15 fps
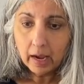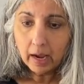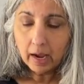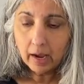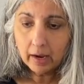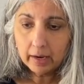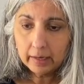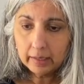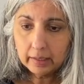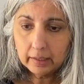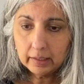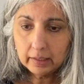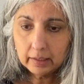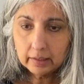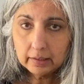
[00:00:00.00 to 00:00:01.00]
I
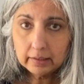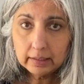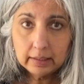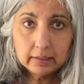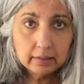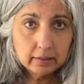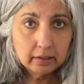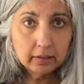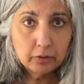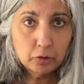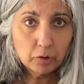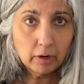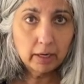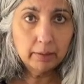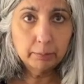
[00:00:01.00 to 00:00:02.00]
needed a
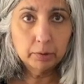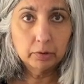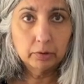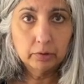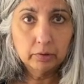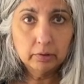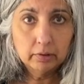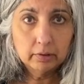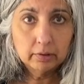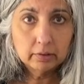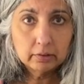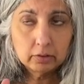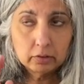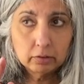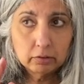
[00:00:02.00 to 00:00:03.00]
dry bowl
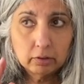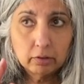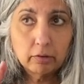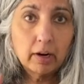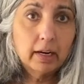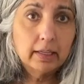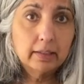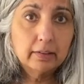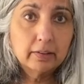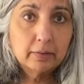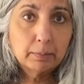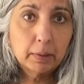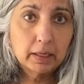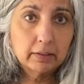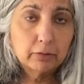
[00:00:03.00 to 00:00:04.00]
to
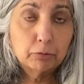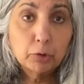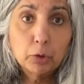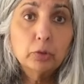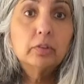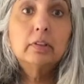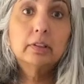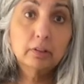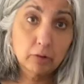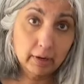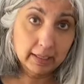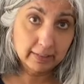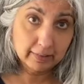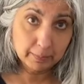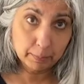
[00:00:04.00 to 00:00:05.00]
roast and
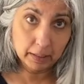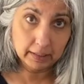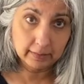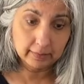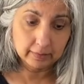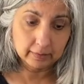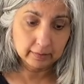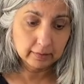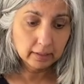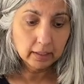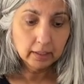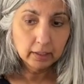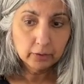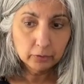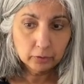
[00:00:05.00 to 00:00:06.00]
grind spices.
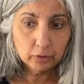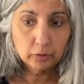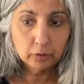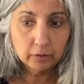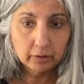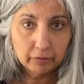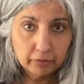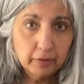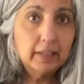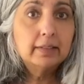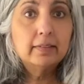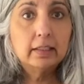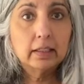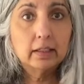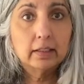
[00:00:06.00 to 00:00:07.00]
So the
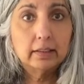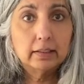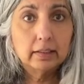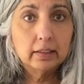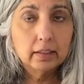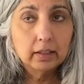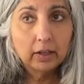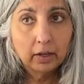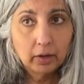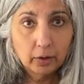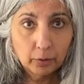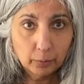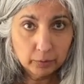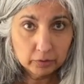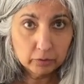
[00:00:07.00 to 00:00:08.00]
first thing I did
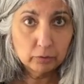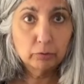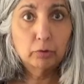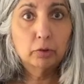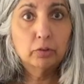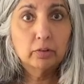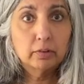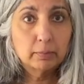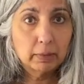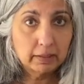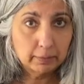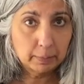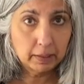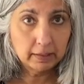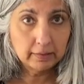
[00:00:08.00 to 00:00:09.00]
was to roast my
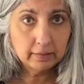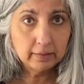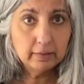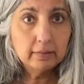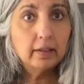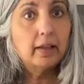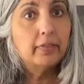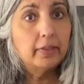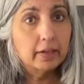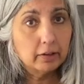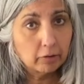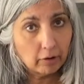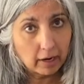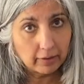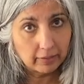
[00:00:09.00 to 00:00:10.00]
spices and then
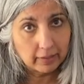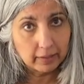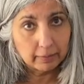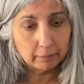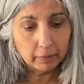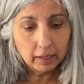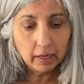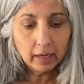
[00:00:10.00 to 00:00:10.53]
grind them.